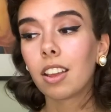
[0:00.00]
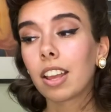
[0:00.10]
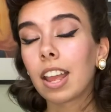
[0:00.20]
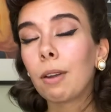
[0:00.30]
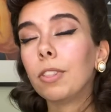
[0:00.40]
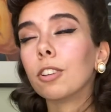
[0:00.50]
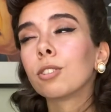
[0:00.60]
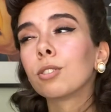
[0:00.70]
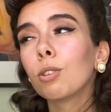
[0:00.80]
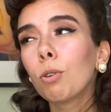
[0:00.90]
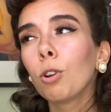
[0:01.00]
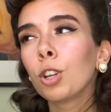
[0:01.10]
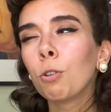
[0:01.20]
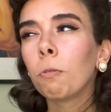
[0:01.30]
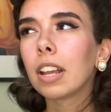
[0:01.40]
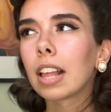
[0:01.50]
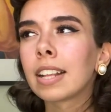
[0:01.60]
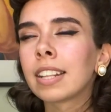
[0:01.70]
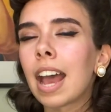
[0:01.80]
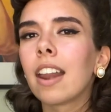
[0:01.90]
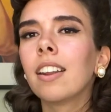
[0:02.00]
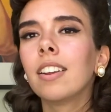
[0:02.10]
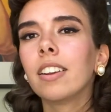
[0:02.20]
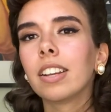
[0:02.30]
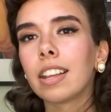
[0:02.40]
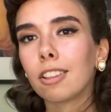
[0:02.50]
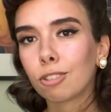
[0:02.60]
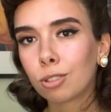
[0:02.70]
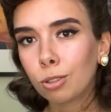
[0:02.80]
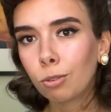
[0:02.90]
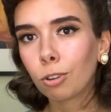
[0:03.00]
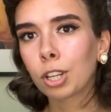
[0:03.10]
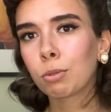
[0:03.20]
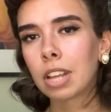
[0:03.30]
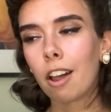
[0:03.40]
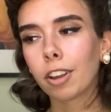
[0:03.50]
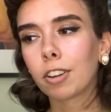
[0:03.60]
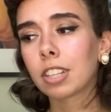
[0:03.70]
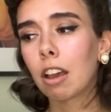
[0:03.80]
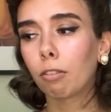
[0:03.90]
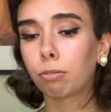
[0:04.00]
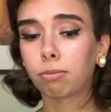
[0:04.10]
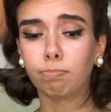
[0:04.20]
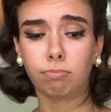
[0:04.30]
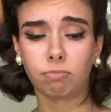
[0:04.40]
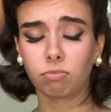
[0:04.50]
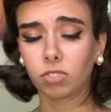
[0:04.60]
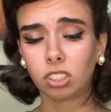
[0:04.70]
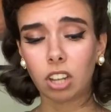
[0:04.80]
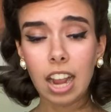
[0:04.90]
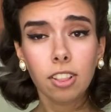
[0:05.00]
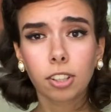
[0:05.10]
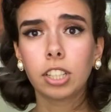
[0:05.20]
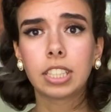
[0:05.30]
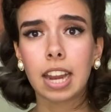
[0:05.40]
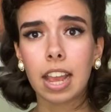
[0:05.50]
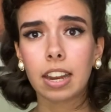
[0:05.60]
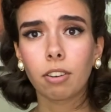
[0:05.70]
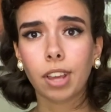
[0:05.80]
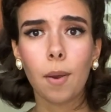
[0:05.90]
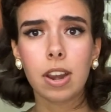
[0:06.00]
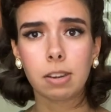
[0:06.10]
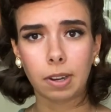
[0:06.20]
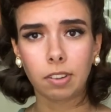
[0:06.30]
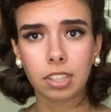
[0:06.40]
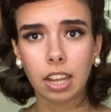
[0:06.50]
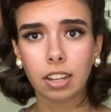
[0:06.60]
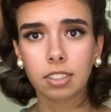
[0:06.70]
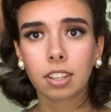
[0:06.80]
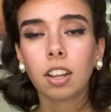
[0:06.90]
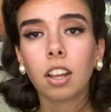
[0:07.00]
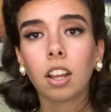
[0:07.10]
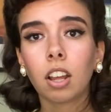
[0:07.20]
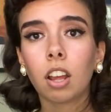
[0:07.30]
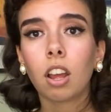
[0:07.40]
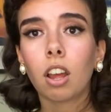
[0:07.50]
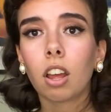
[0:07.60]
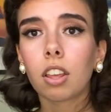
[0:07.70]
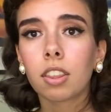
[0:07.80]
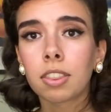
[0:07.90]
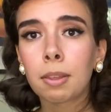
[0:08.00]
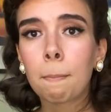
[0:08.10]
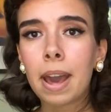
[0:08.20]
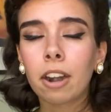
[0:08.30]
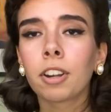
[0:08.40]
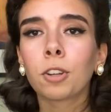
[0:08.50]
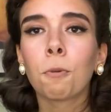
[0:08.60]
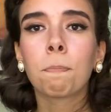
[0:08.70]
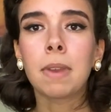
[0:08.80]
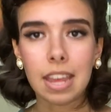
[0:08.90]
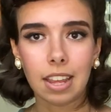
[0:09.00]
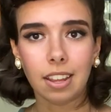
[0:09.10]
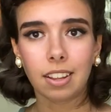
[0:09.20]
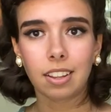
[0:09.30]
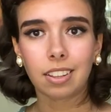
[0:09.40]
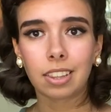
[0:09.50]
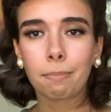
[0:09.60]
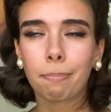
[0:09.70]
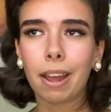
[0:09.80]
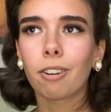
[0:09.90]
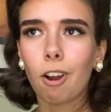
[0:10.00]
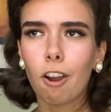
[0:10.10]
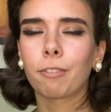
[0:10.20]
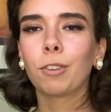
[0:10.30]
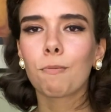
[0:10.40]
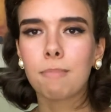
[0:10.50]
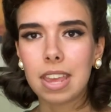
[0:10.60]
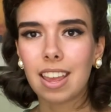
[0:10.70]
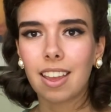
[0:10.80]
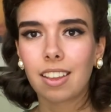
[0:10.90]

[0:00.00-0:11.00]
And the sooner you realize that, and the sooner you tell yourself, I look good today and I don't care what anyone else thinks, the better you'll be, the better off you'll be.